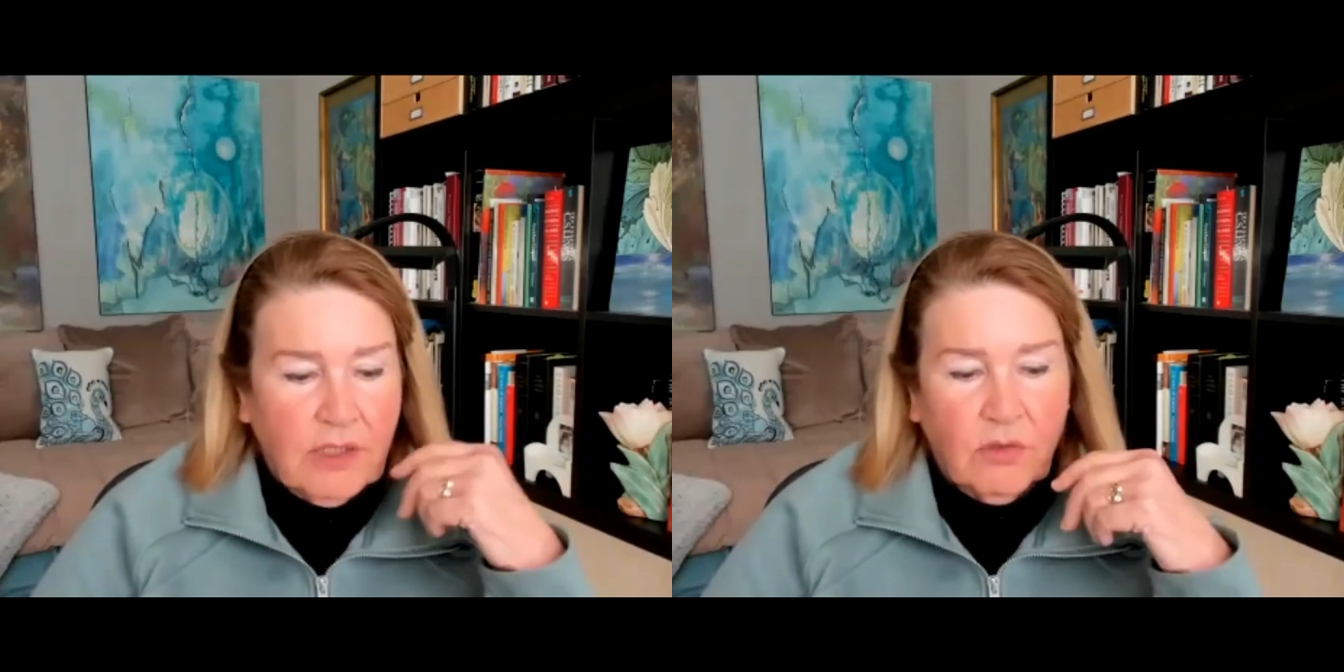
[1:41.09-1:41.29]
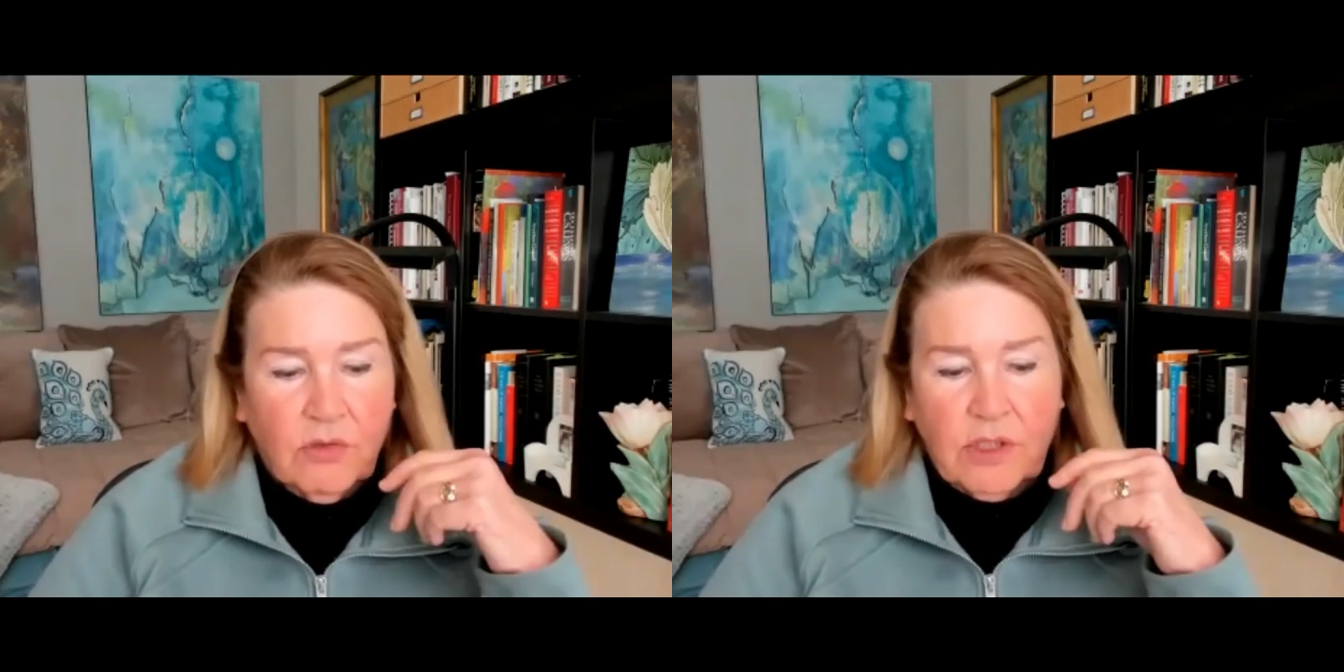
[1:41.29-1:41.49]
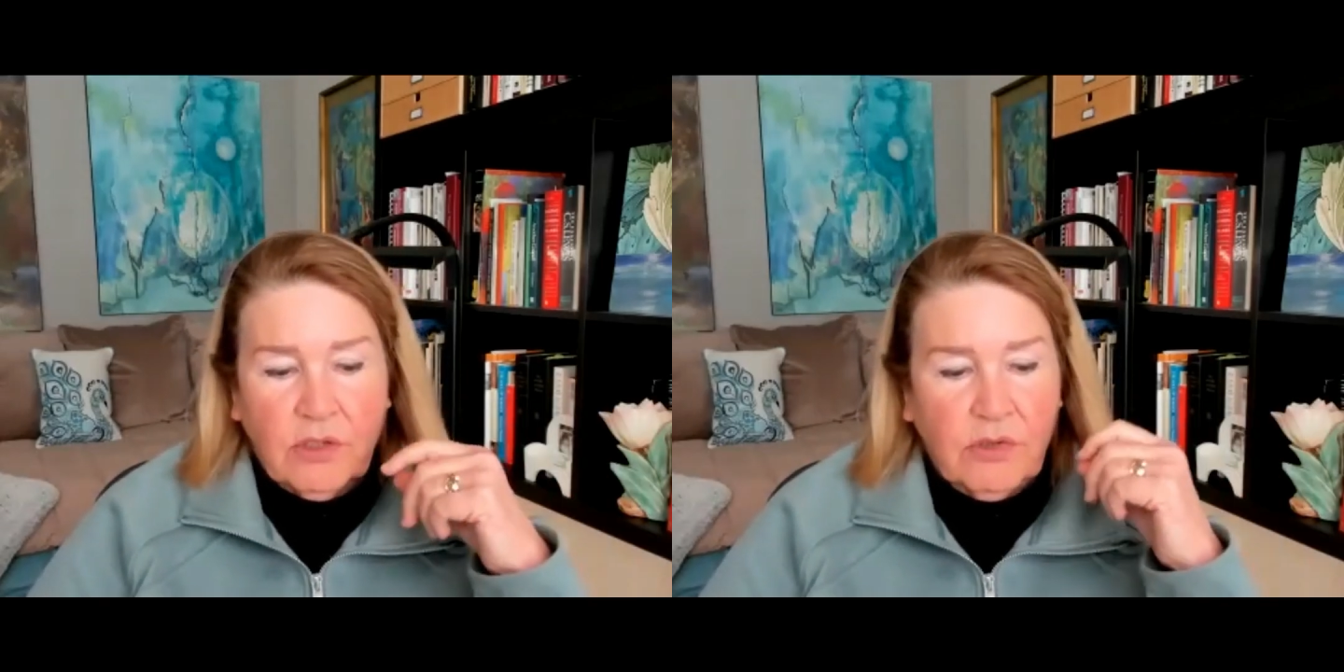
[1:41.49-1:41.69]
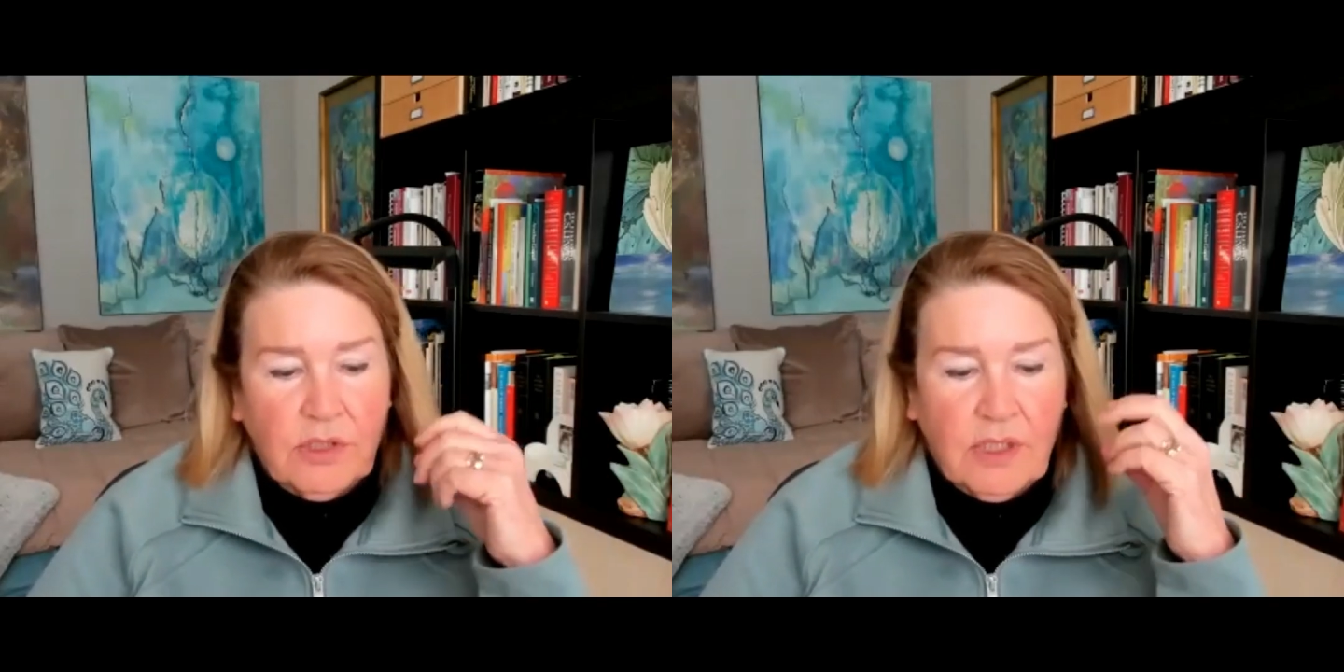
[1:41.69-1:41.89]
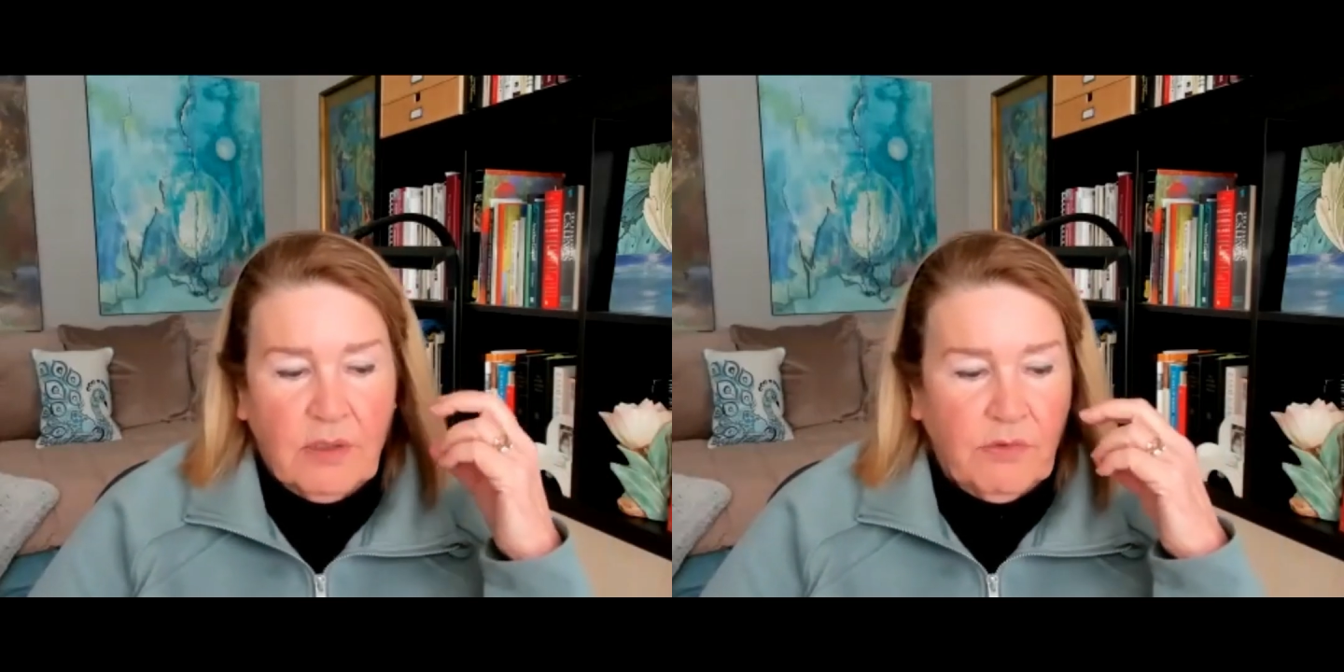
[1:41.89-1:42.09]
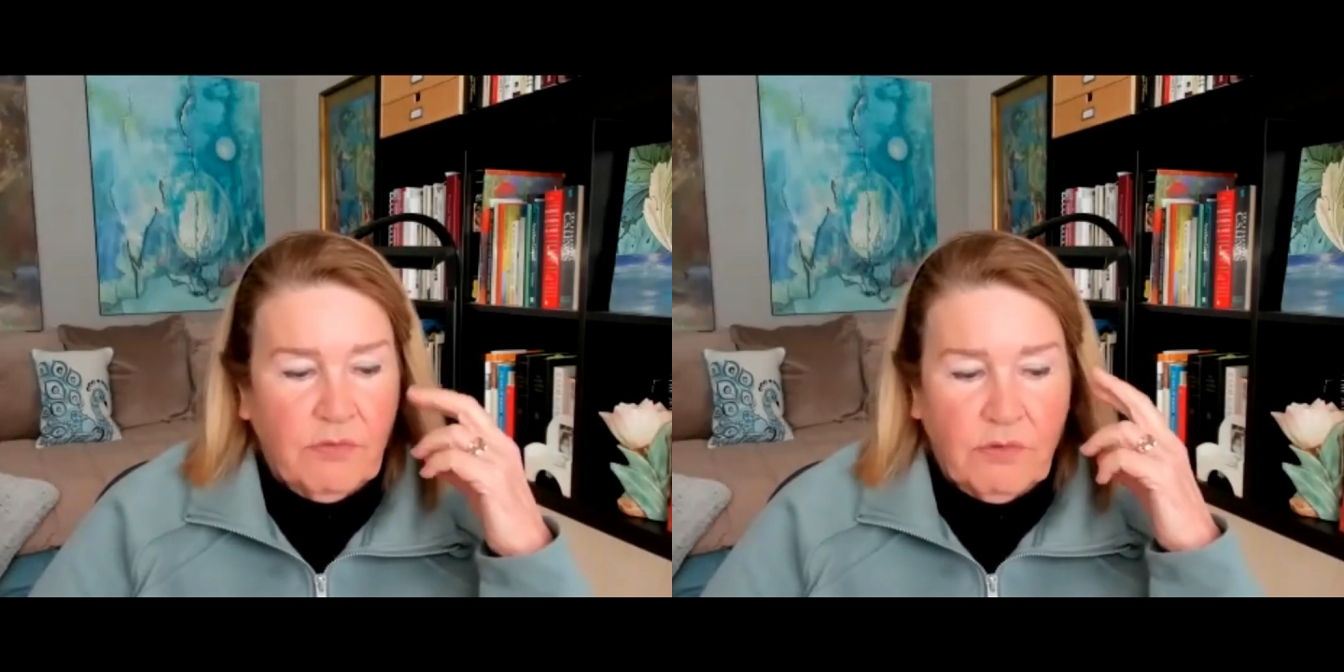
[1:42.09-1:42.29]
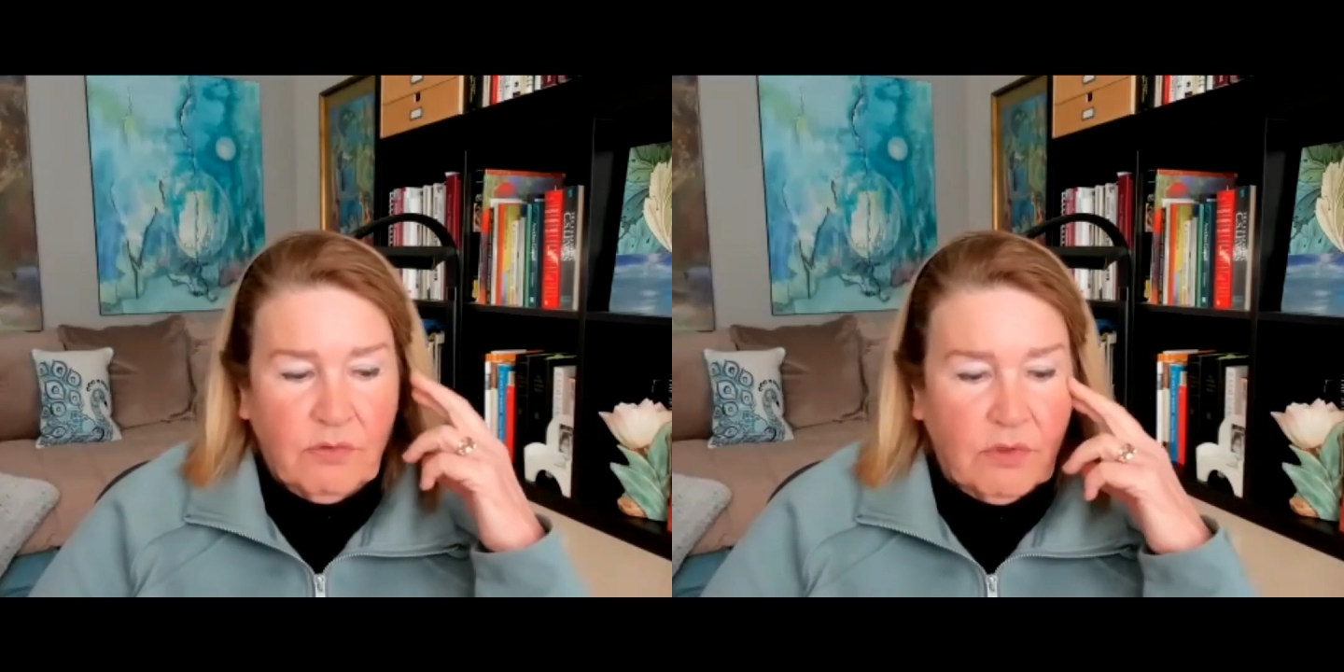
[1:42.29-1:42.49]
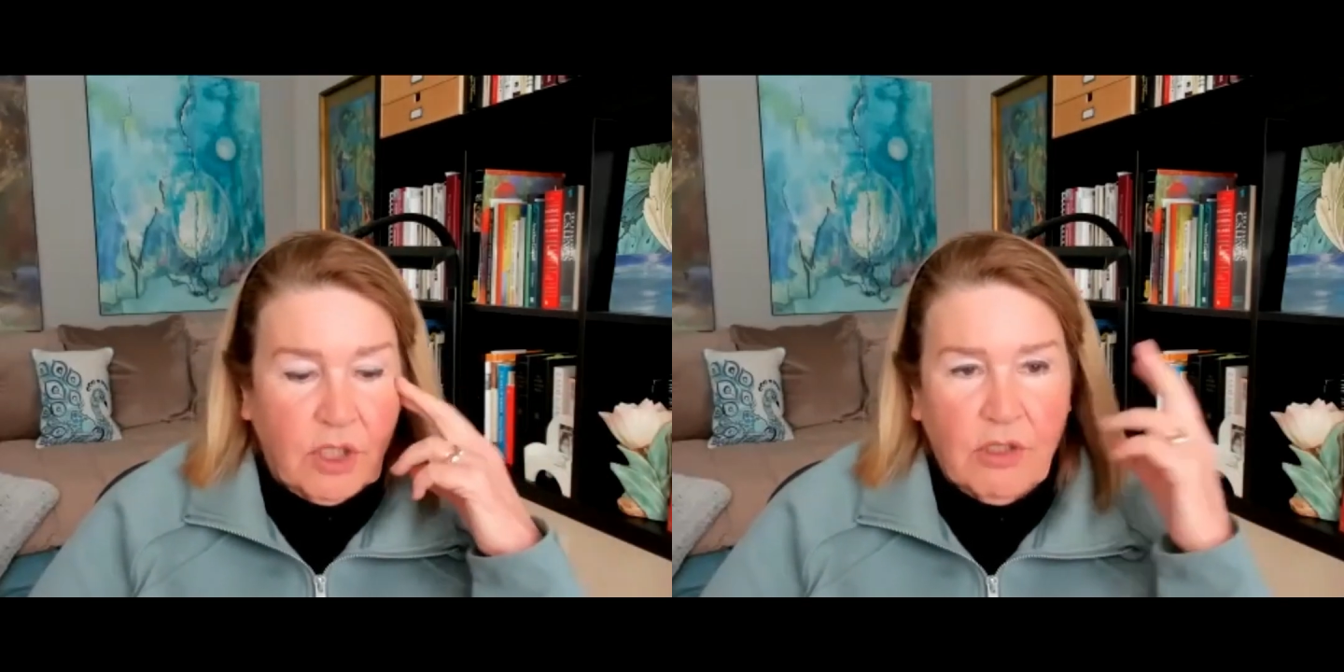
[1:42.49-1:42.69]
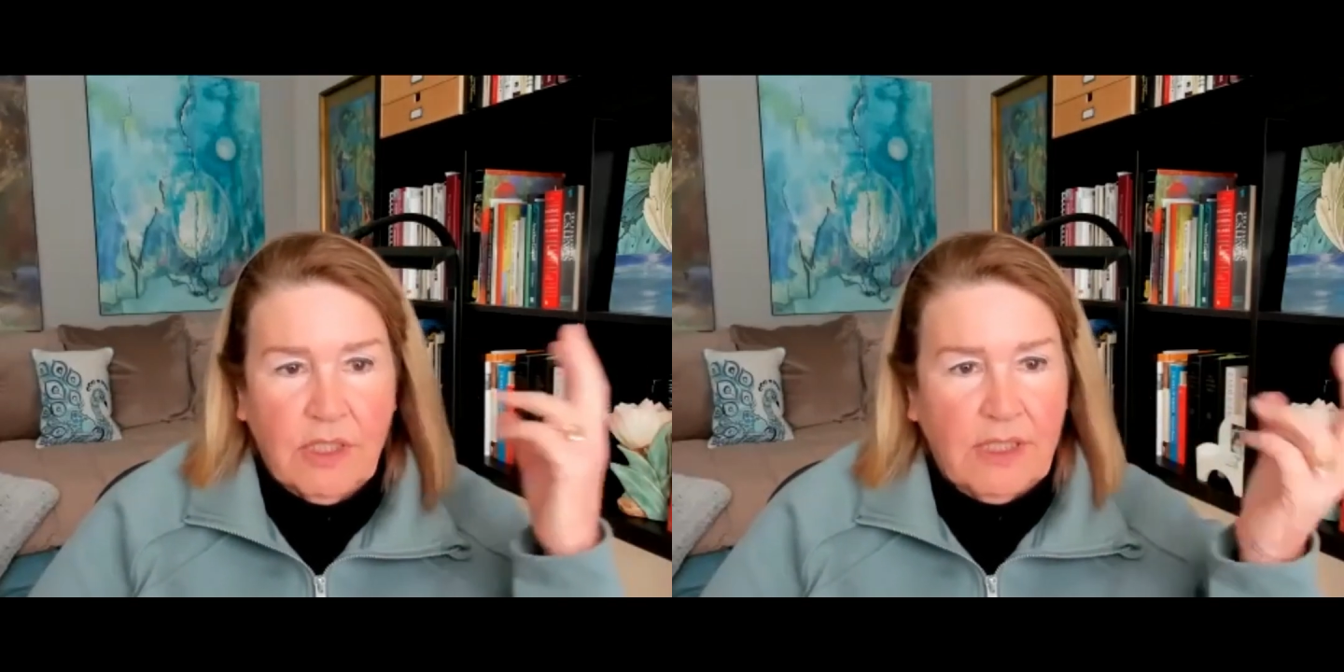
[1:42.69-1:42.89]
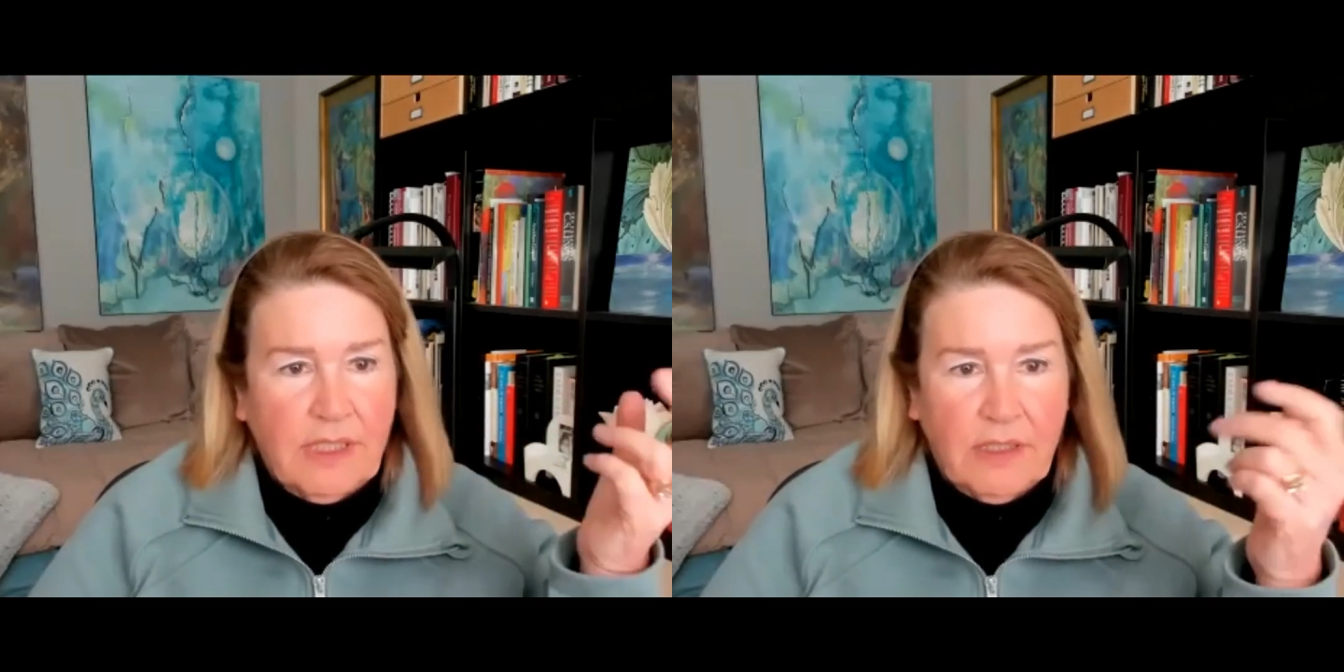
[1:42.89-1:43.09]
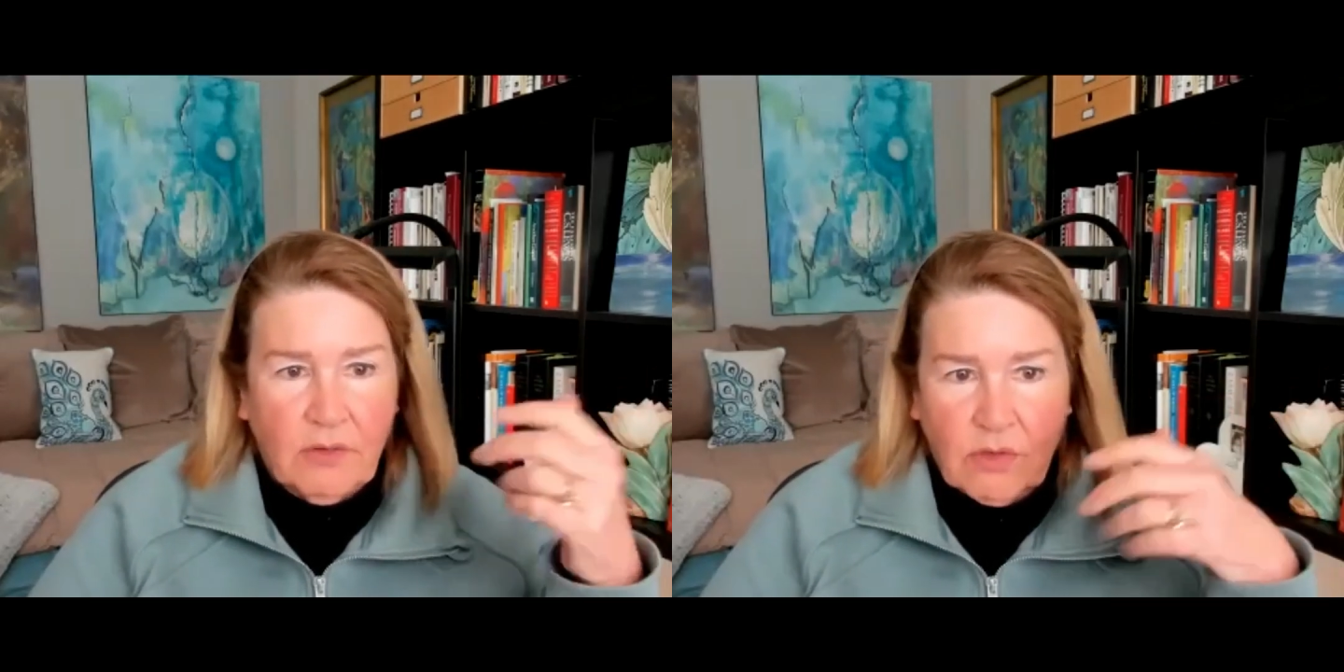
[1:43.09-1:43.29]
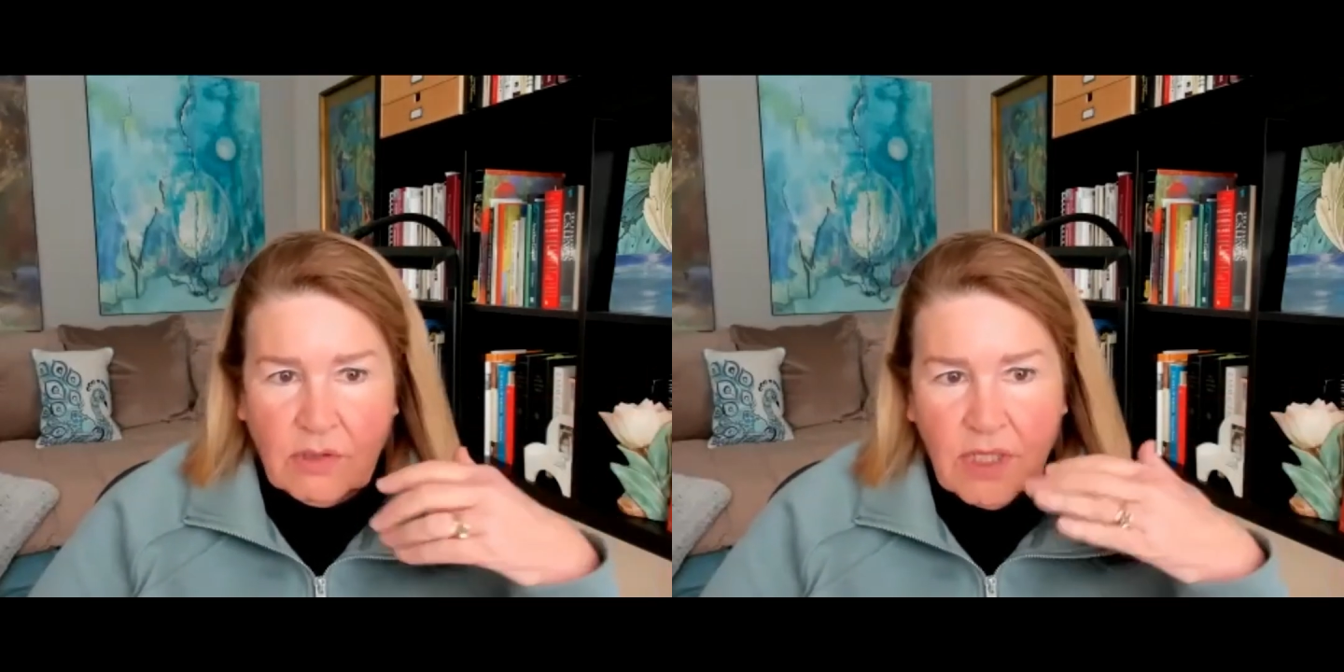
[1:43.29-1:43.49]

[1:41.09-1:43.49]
or it could come through gardening, or